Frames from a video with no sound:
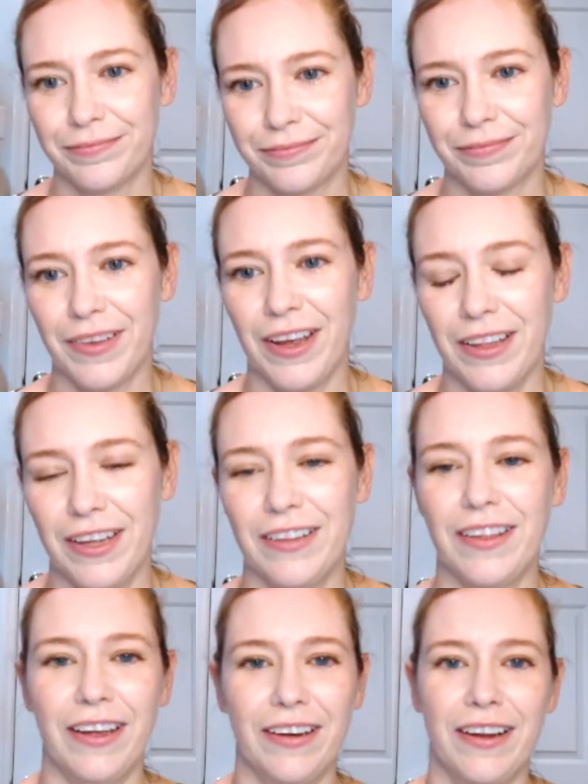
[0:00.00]
I like
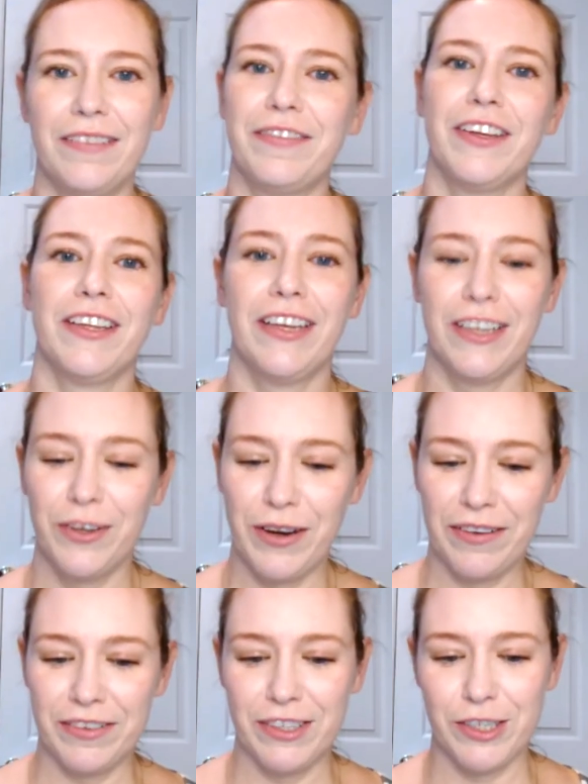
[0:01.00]
that. I feel like you
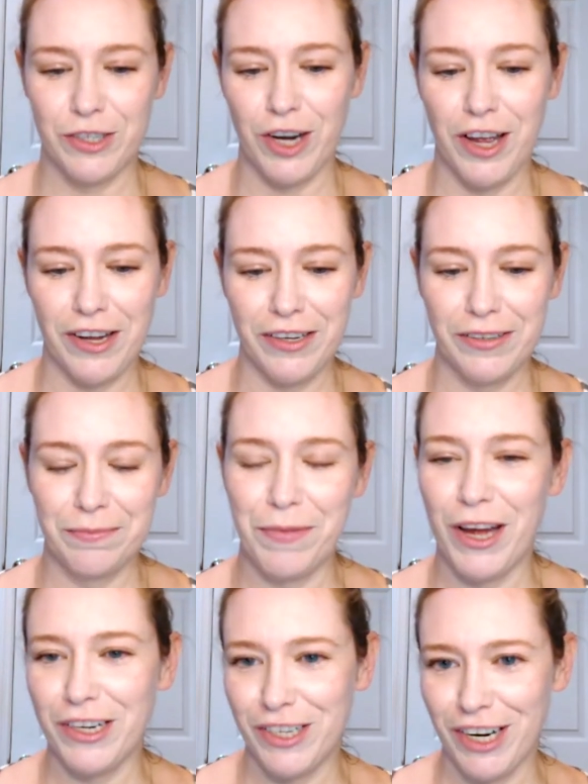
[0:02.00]
have a strong
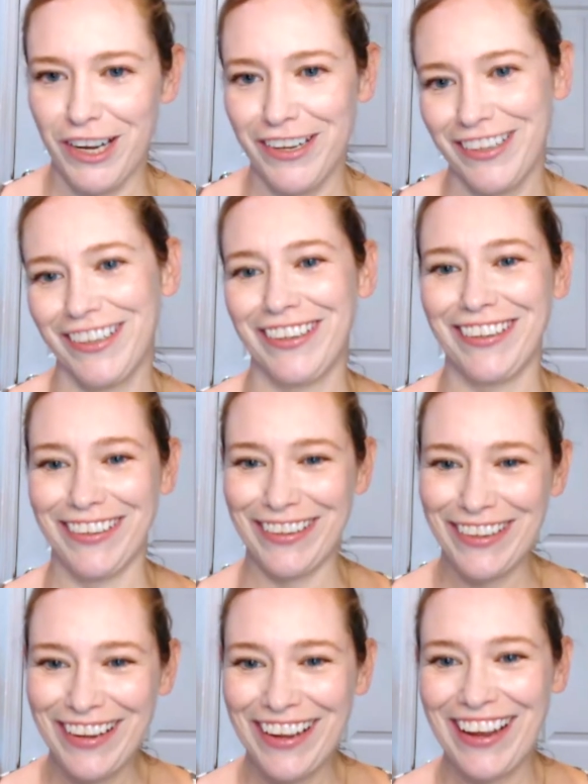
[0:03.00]
mantra,
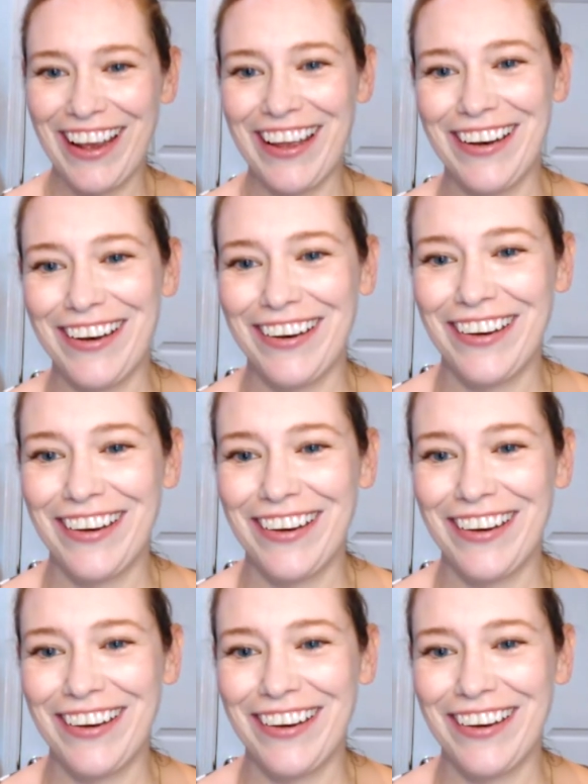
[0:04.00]
and